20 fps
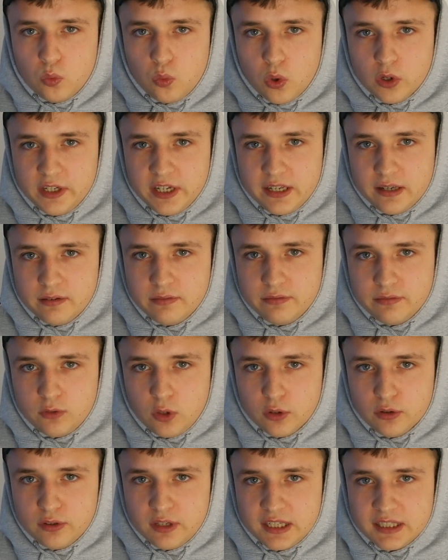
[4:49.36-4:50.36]
Would he have
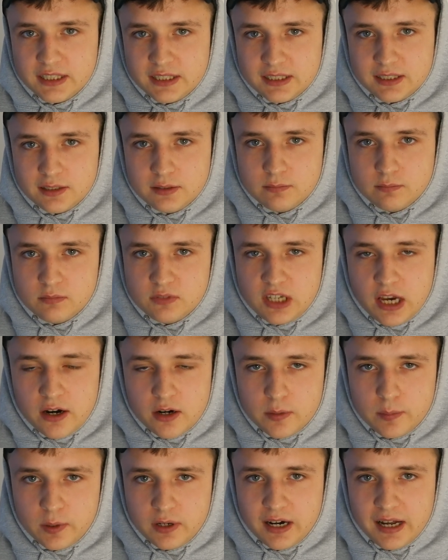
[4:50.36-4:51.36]
done this
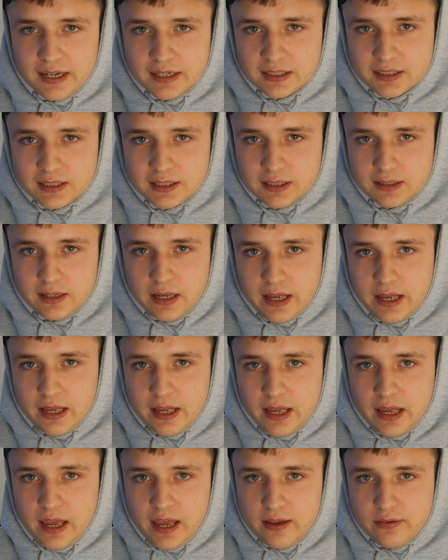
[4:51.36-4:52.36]
terrible act
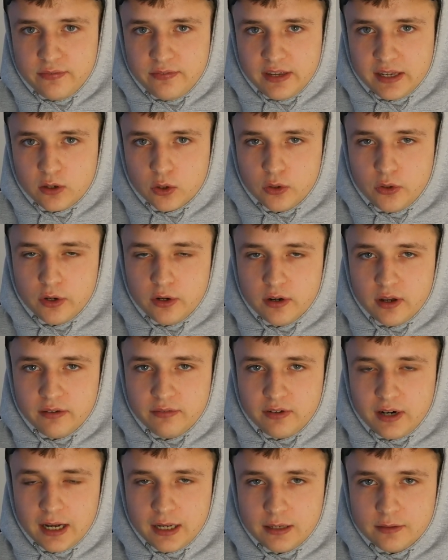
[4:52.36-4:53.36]
if he couldn't
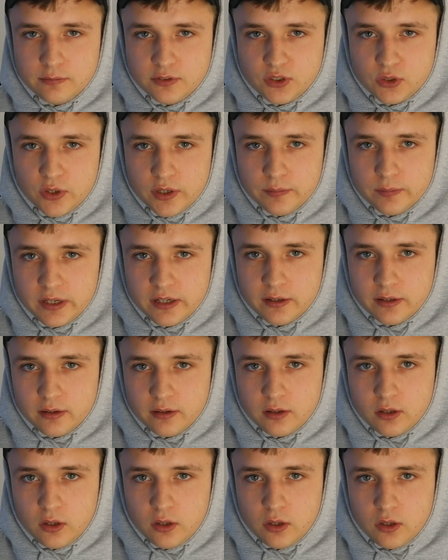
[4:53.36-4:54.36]
have live streamed it?
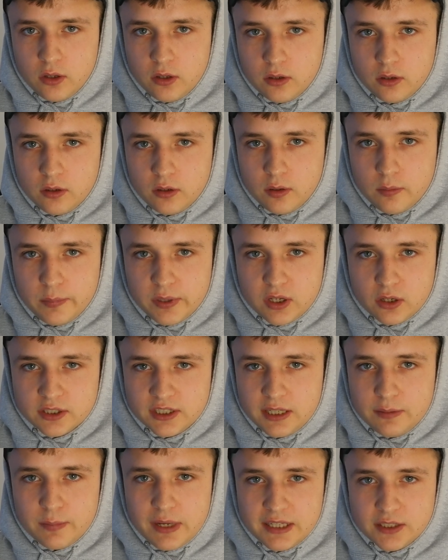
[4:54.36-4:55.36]

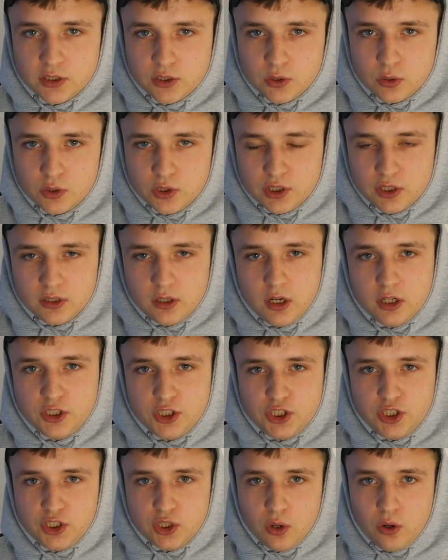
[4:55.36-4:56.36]
Because he made such a
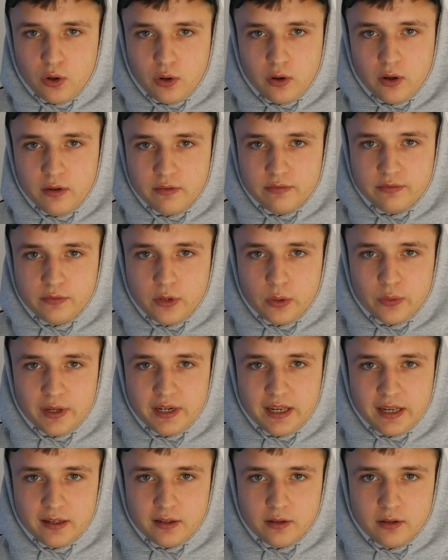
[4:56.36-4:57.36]
show of
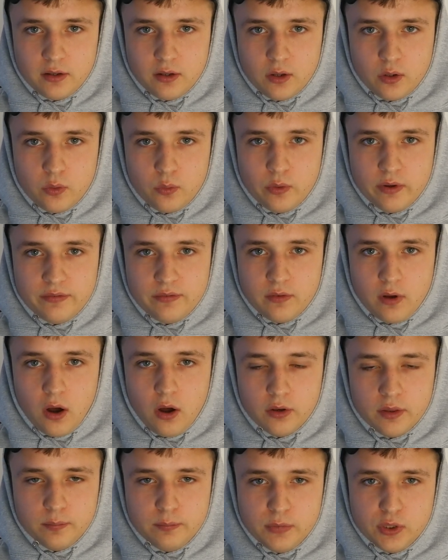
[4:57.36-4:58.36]
doing it with
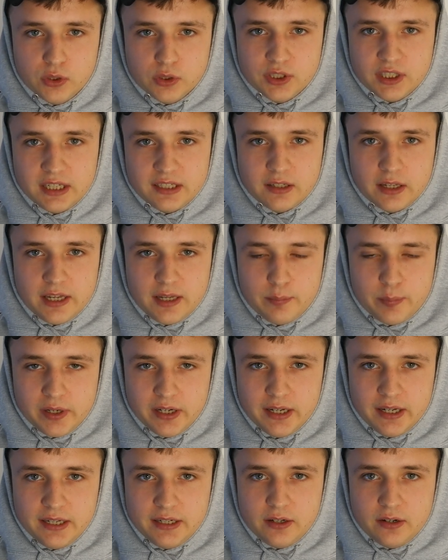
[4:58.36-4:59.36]
all the music that he
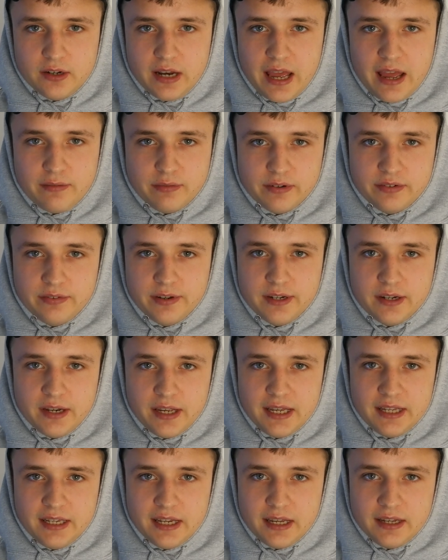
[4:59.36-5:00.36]
played and everything
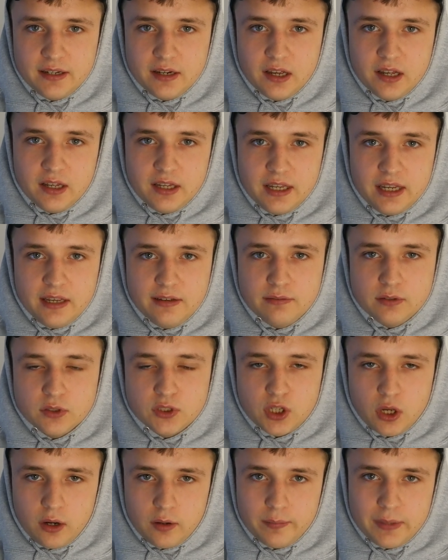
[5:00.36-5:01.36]
that he did. He even
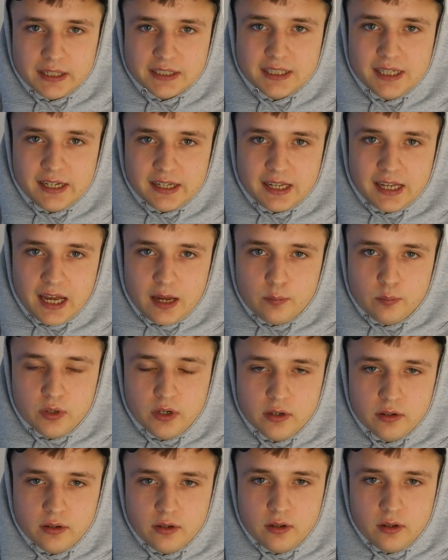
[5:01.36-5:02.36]
talked back to the
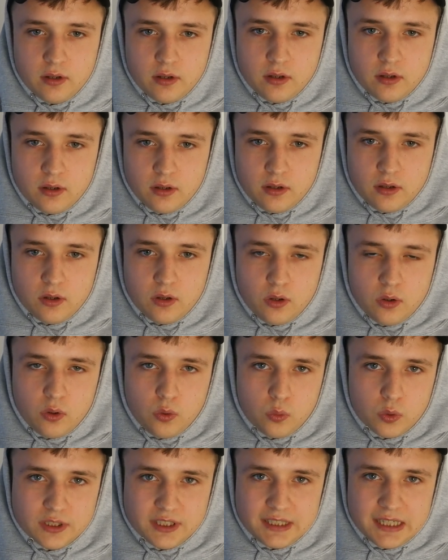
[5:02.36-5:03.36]
camera.
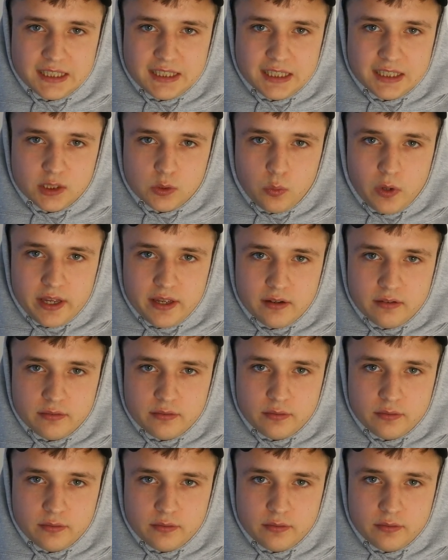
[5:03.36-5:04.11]
Was this his way